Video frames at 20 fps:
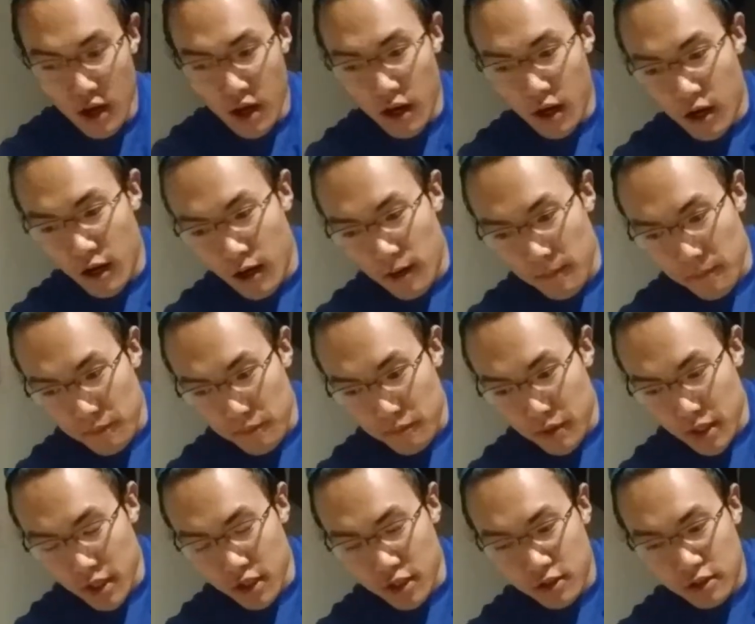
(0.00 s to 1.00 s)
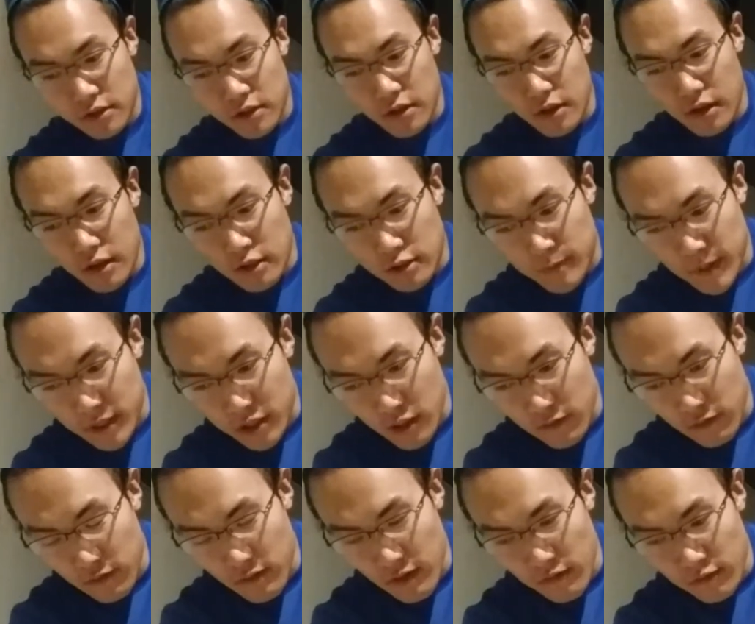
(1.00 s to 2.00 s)
But especially
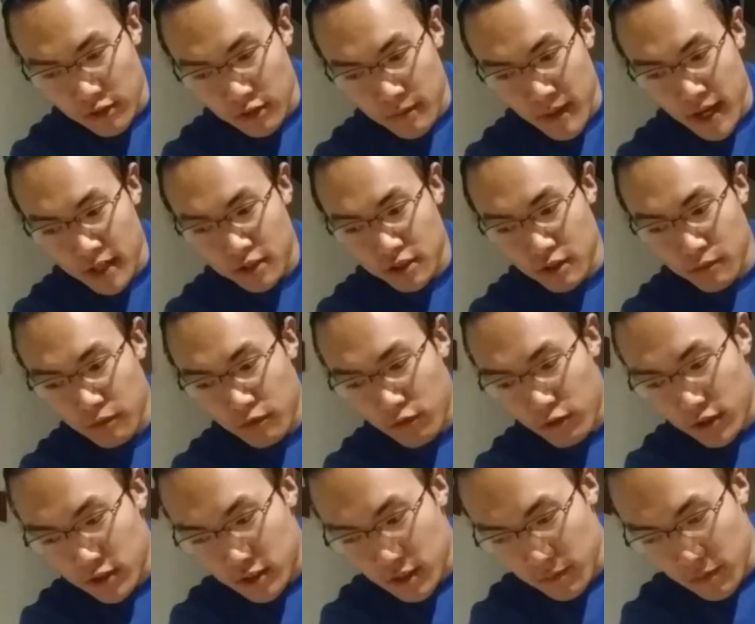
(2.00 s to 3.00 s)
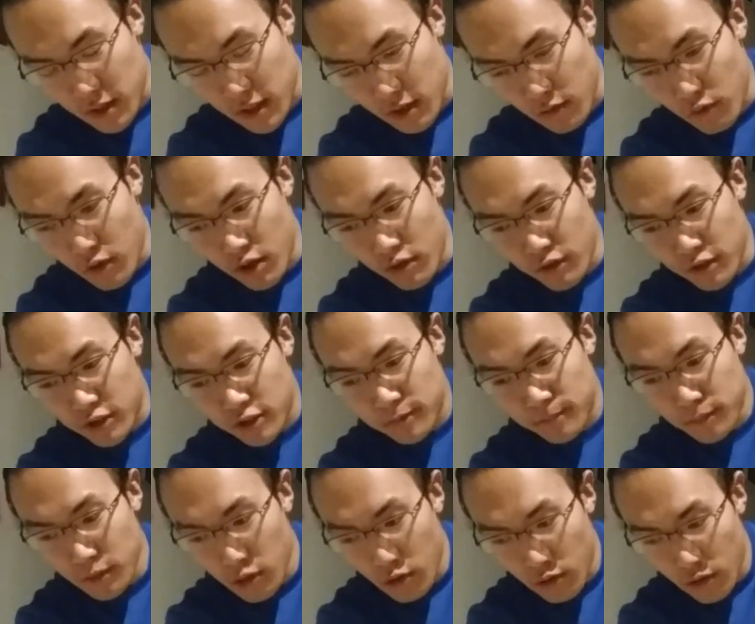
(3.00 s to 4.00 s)
if you've never smashed it before, it's something you want to
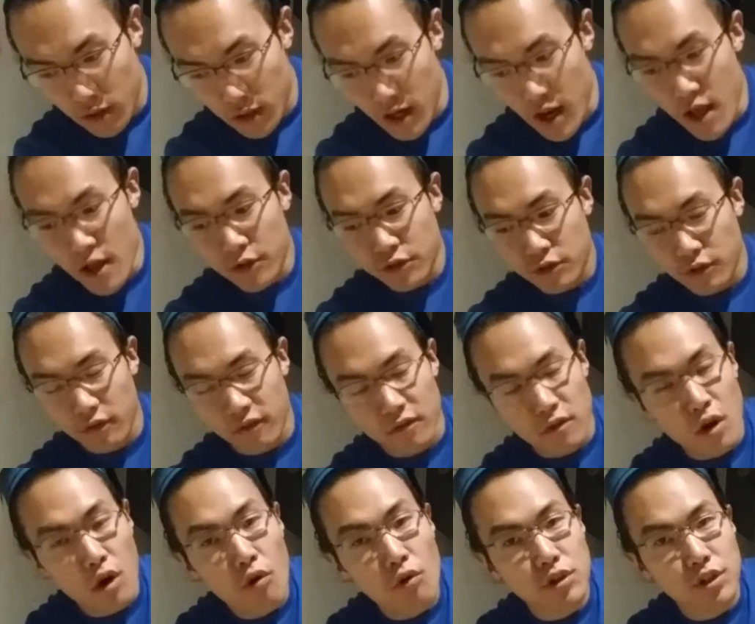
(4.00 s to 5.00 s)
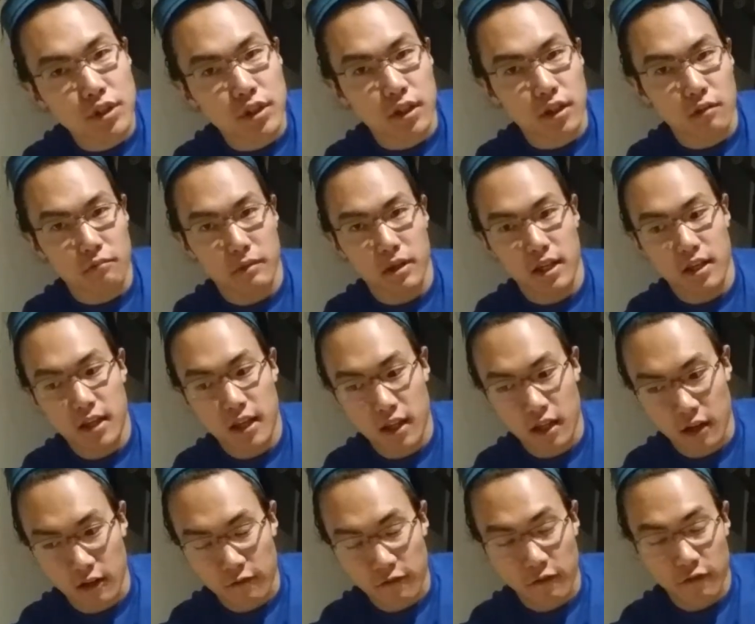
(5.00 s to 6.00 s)
explore, sort of know what you're going to be
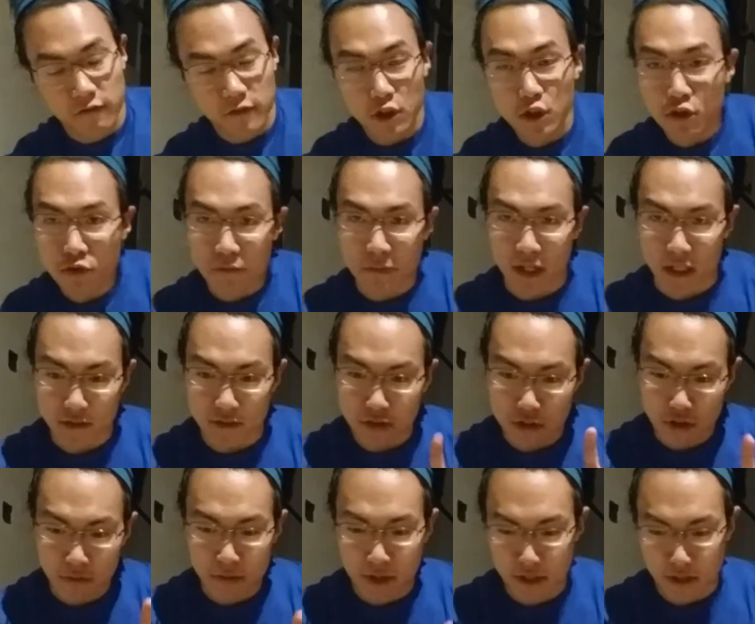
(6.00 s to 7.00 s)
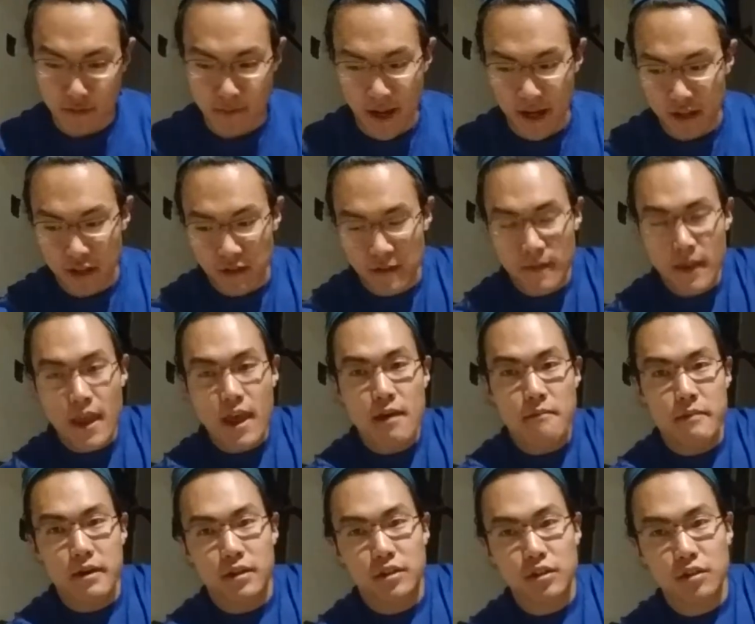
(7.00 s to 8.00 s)
hitting for 2 minutes. 2 minutes smashing.
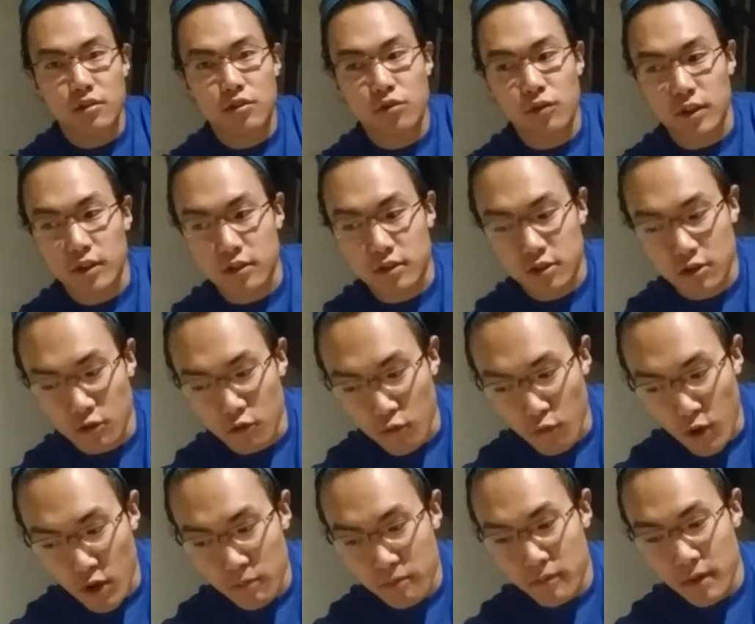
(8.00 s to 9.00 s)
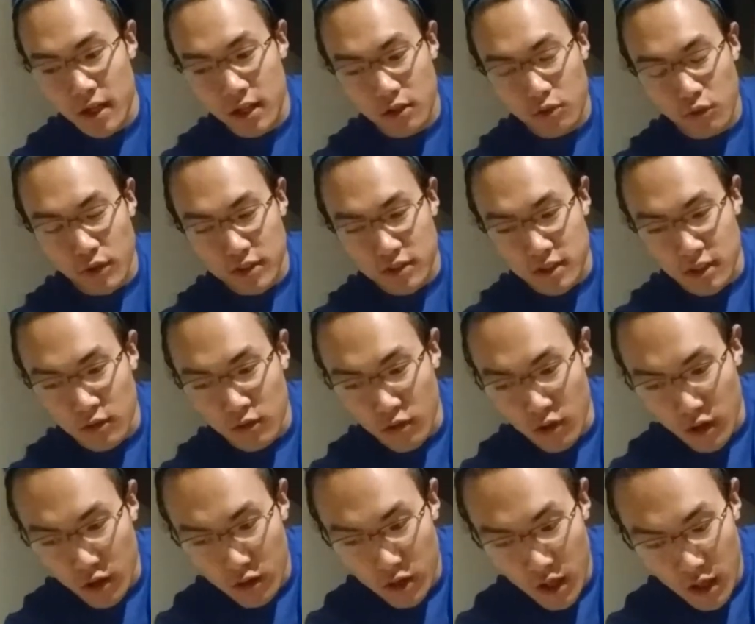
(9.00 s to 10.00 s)
Make sure you twist. So 1 minute
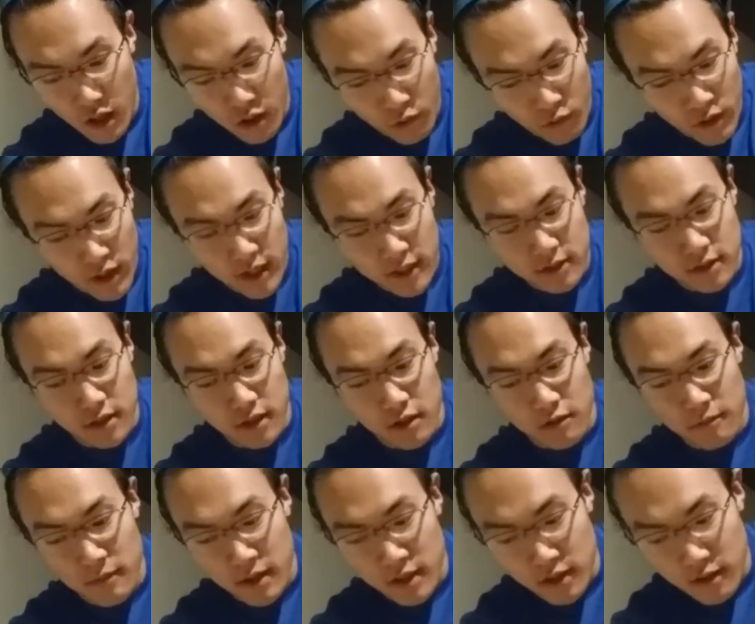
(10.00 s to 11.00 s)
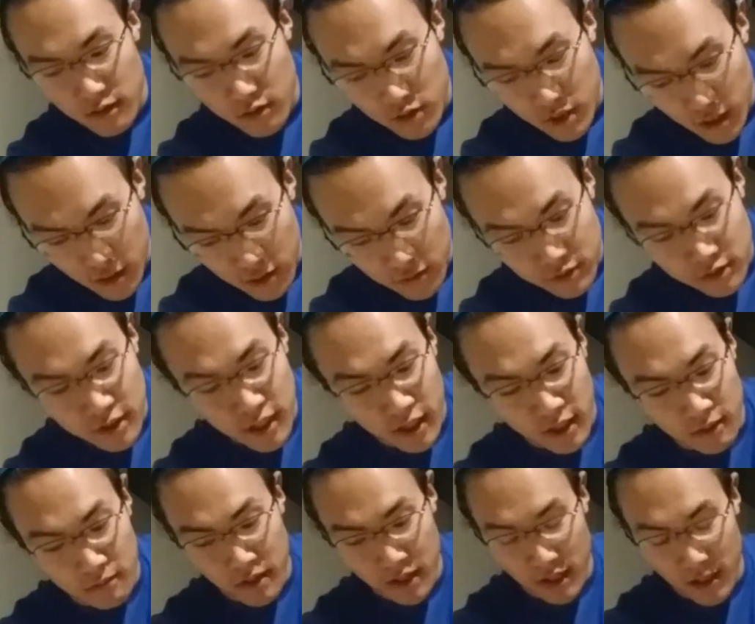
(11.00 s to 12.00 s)
twisting clockwise, the other
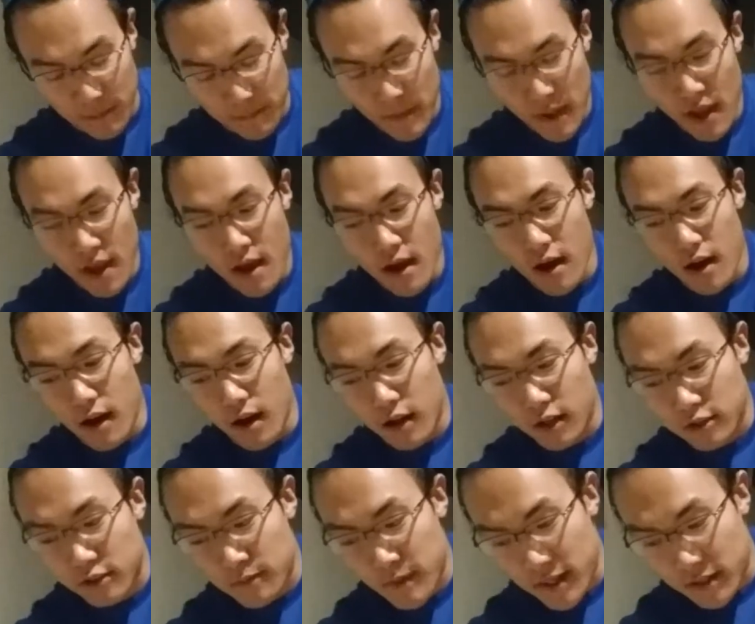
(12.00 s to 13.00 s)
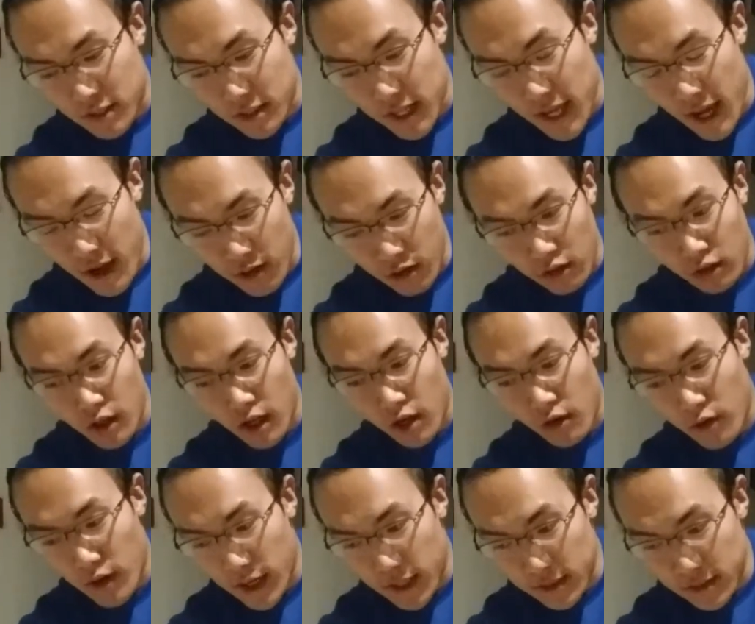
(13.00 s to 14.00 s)
second minute smashing
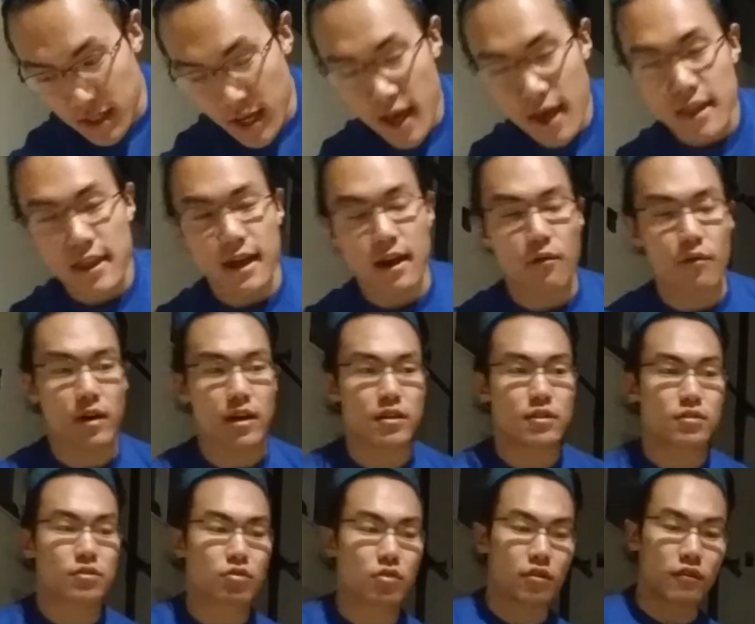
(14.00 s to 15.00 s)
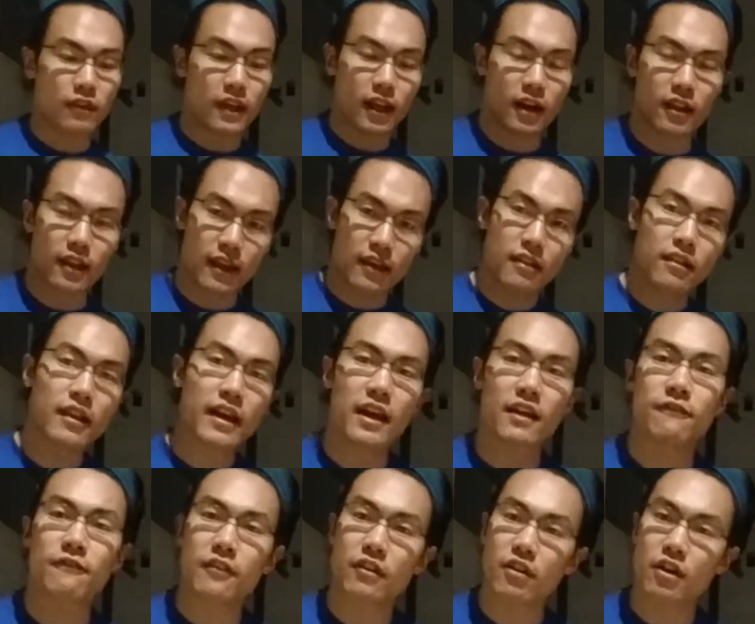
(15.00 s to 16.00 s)
counterclockwise. That way you just sort of get a lay of the
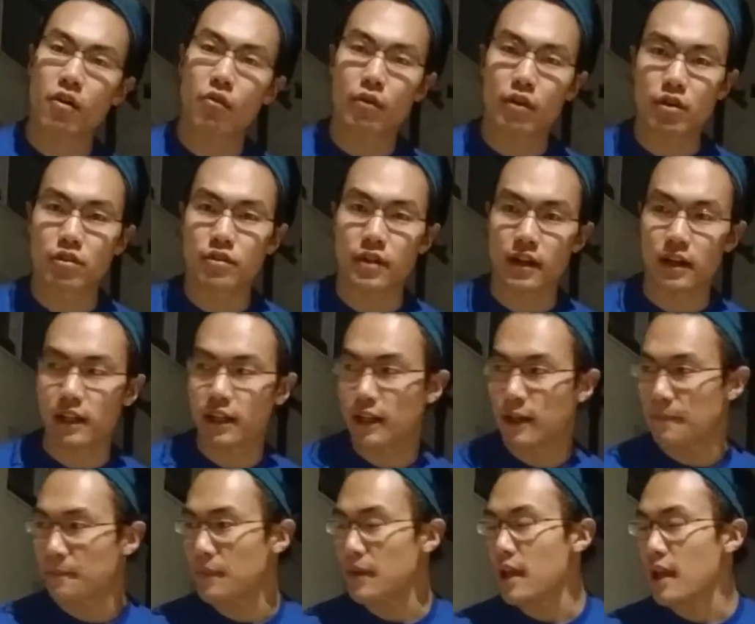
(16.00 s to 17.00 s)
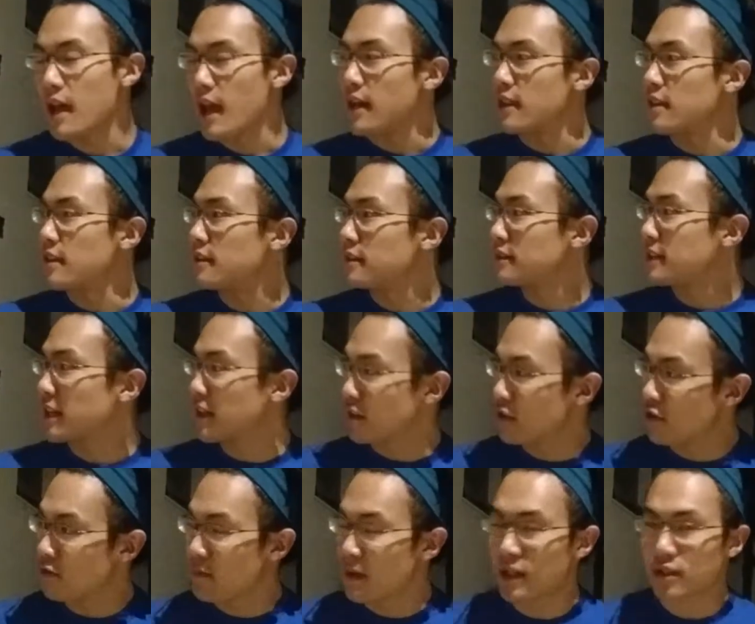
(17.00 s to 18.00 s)
land, figure out where you're trying to hit. And then the second
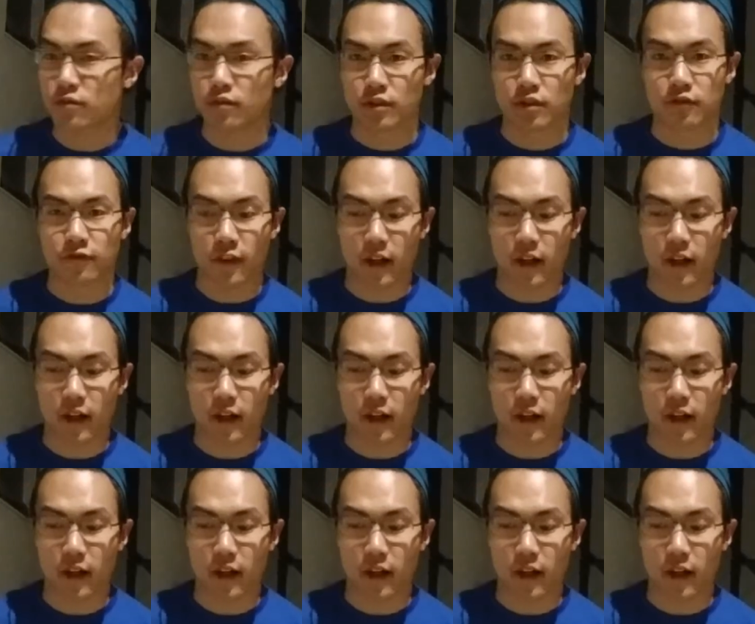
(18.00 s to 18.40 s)
2 minutes, when you